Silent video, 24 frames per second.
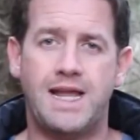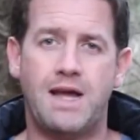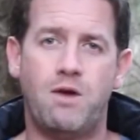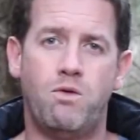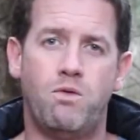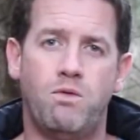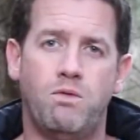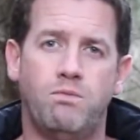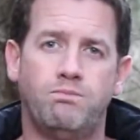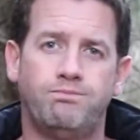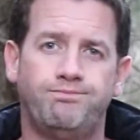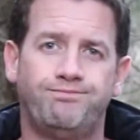
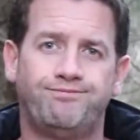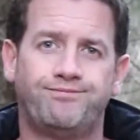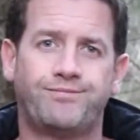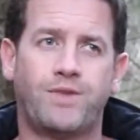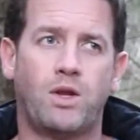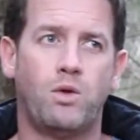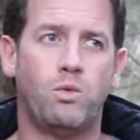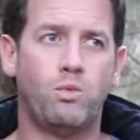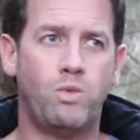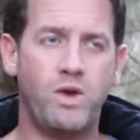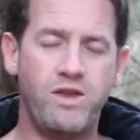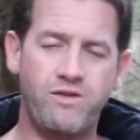Now,
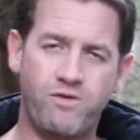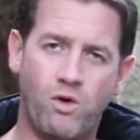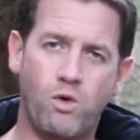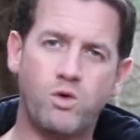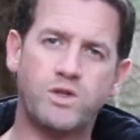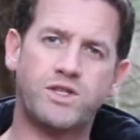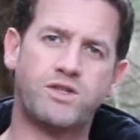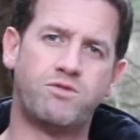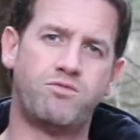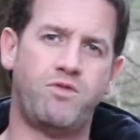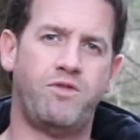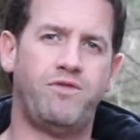we've
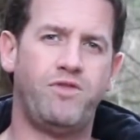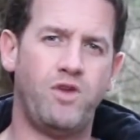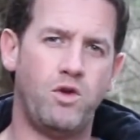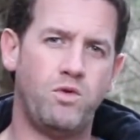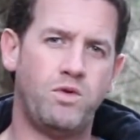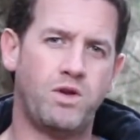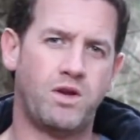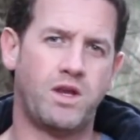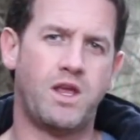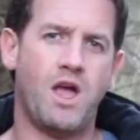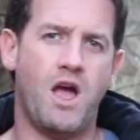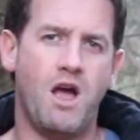also
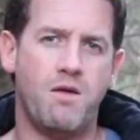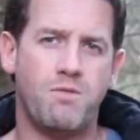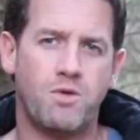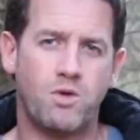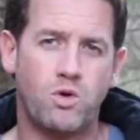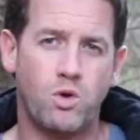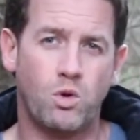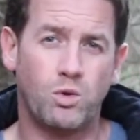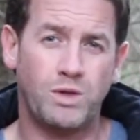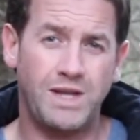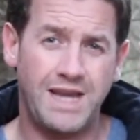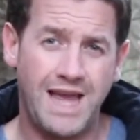reviewed a
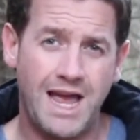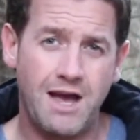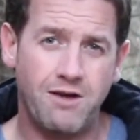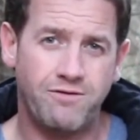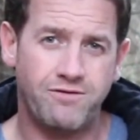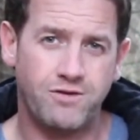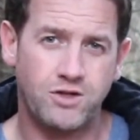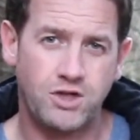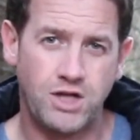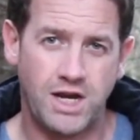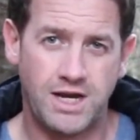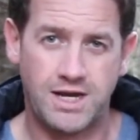garment, the
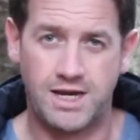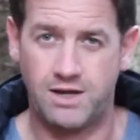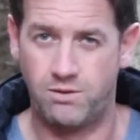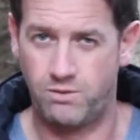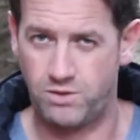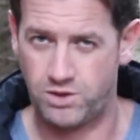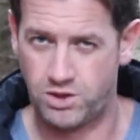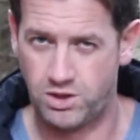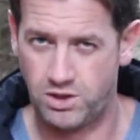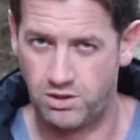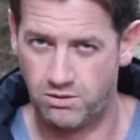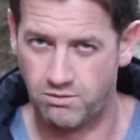Alpha jacket,
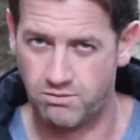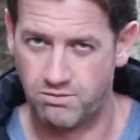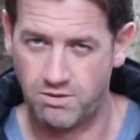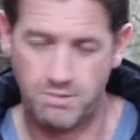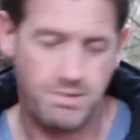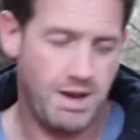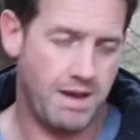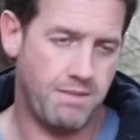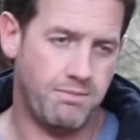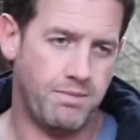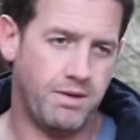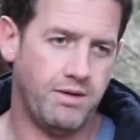which you'll
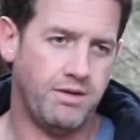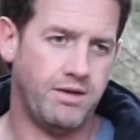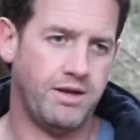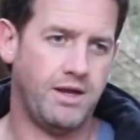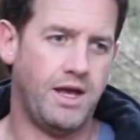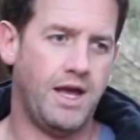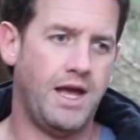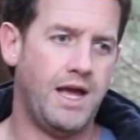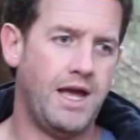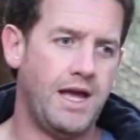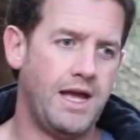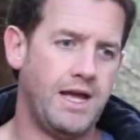remember.
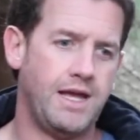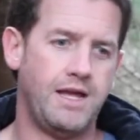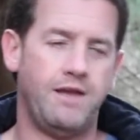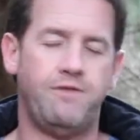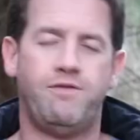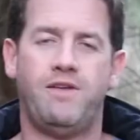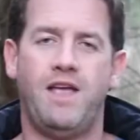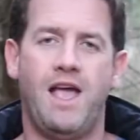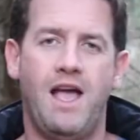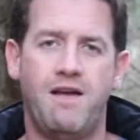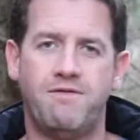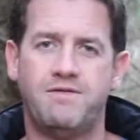
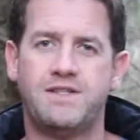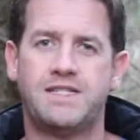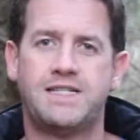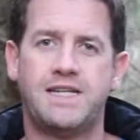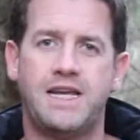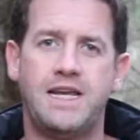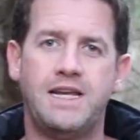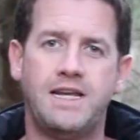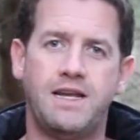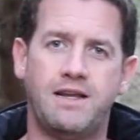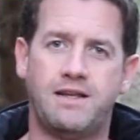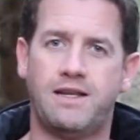If you haven't
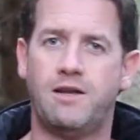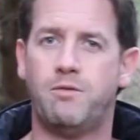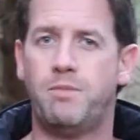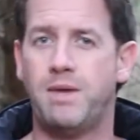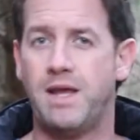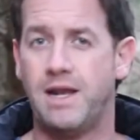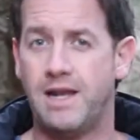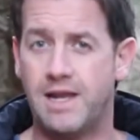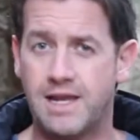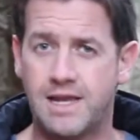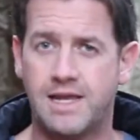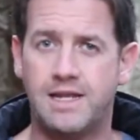seen it, there'll
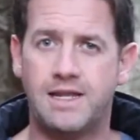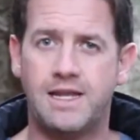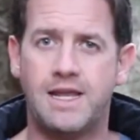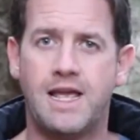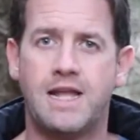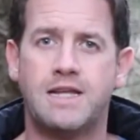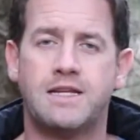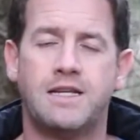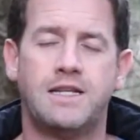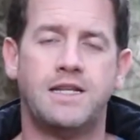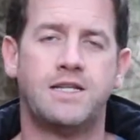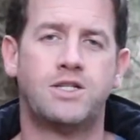be a link at the
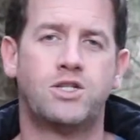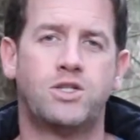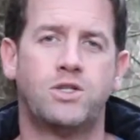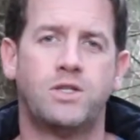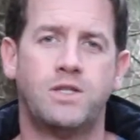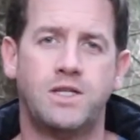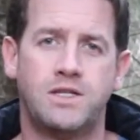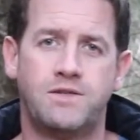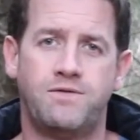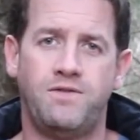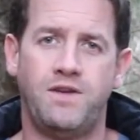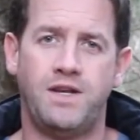end of
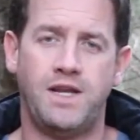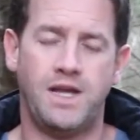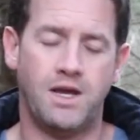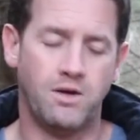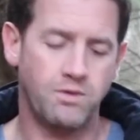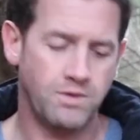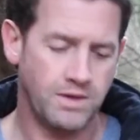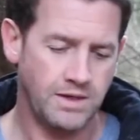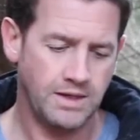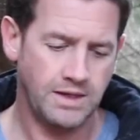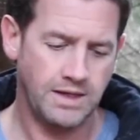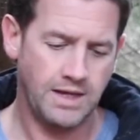this
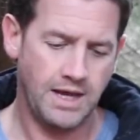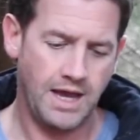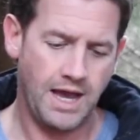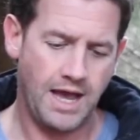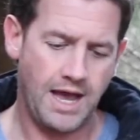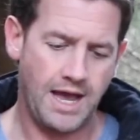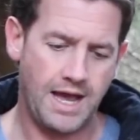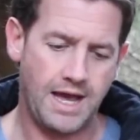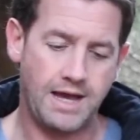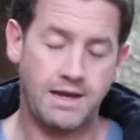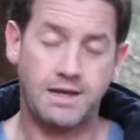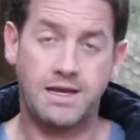video.
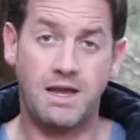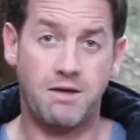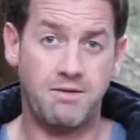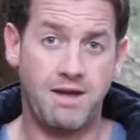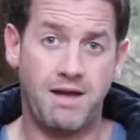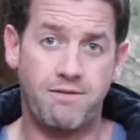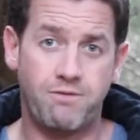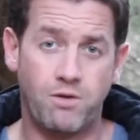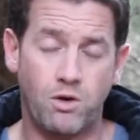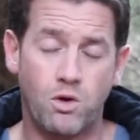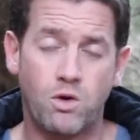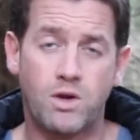Go and
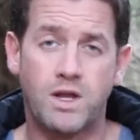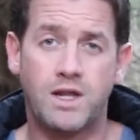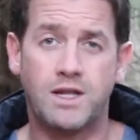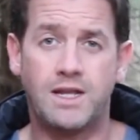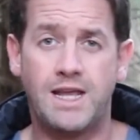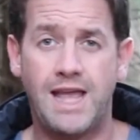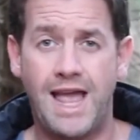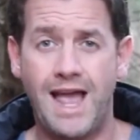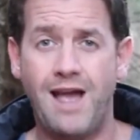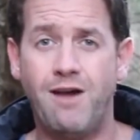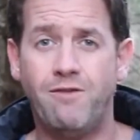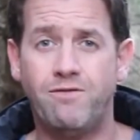have a look.
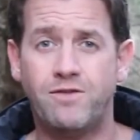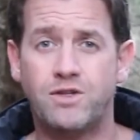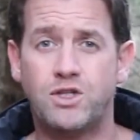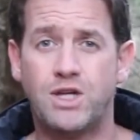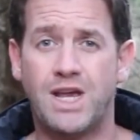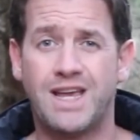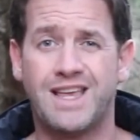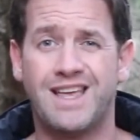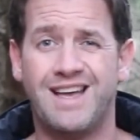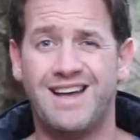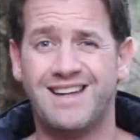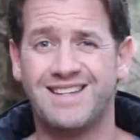The Alpha
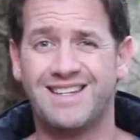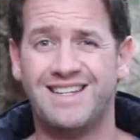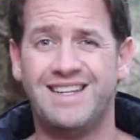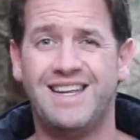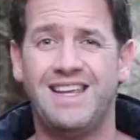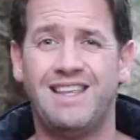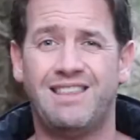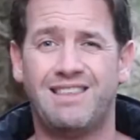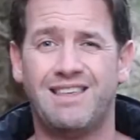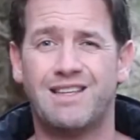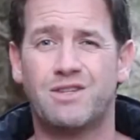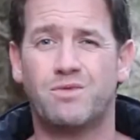jacket
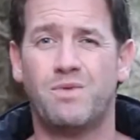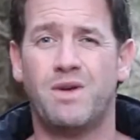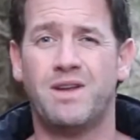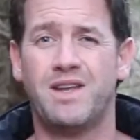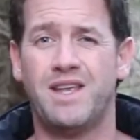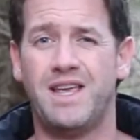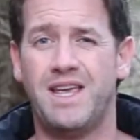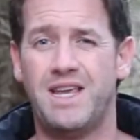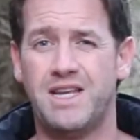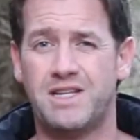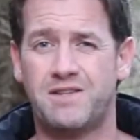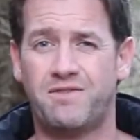underneath this one
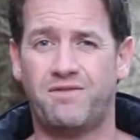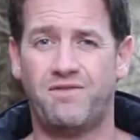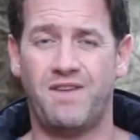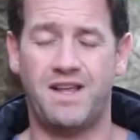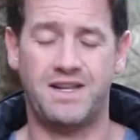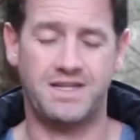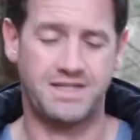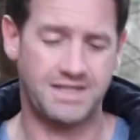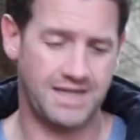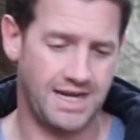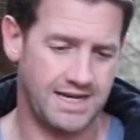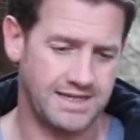is
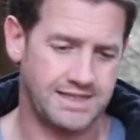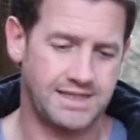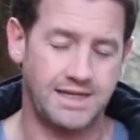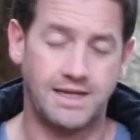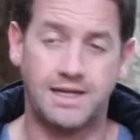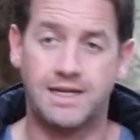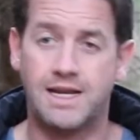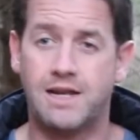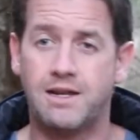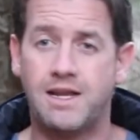fantastic.